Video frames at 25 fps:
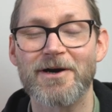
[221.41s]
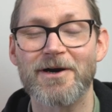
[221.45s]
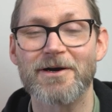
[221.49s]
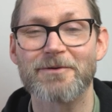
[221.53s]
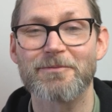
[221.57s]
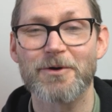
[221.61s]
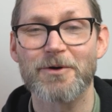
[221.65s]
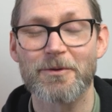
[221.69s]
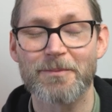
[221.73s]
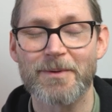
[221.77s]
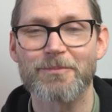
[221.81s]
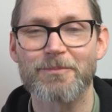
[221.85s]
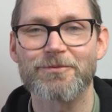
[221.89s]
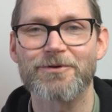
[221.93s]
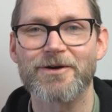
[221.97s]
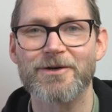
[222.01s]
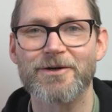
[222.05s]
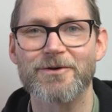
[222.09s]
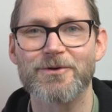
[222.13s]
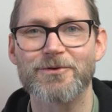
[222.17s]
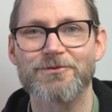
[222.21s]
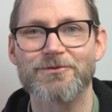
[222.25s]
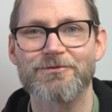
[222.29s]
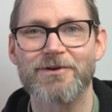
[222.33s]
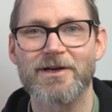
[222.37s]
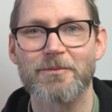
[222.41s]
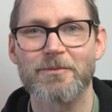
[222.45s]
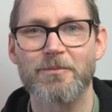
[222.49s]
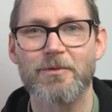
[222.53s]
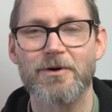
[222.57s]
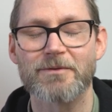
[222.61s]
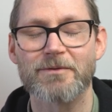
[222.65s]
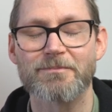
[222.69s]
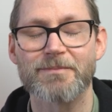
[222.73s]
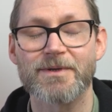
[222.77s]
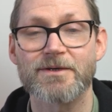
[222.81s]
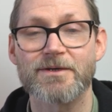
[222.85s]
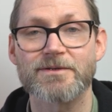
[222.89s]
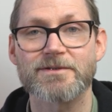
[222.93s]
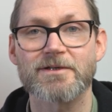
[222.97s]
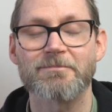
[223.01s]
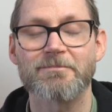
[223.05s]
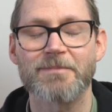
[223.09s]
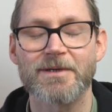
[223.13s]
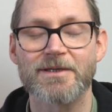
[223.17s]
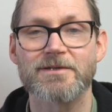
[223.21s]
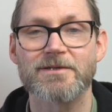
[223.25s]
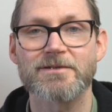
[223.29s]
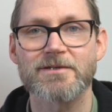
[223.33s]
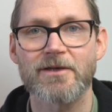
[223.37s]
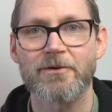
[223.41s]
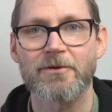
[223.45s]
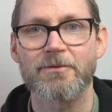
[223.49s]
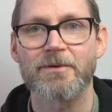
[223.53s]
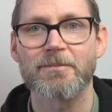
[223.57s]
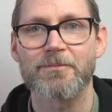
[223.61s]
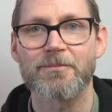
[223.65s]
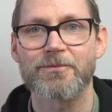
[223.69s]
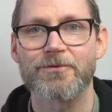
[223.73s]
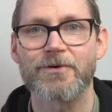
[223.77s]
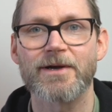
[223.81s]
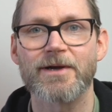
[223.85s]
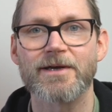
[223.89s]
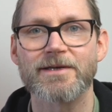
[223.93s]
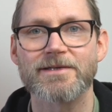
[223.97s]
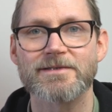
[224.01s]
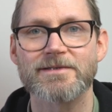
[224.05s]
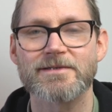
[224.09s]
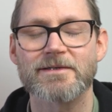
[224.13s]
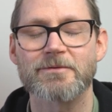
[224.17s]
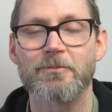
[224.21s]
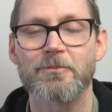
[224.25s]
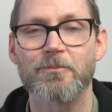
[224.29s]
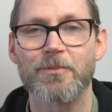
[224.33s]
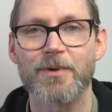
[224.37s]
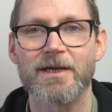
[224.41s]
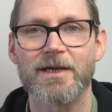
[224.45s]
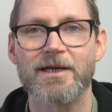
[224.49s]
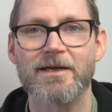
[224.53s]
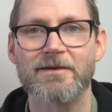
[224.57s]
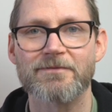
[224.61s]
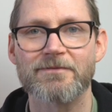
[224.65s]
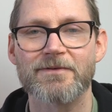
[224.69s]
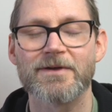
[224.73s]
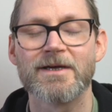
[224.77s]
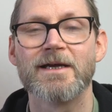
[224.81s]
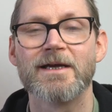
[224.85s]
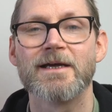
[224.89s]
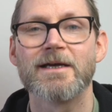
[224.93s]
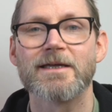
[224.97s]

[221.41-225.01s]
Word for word: I will be pre-ordering one because I've been so impressed with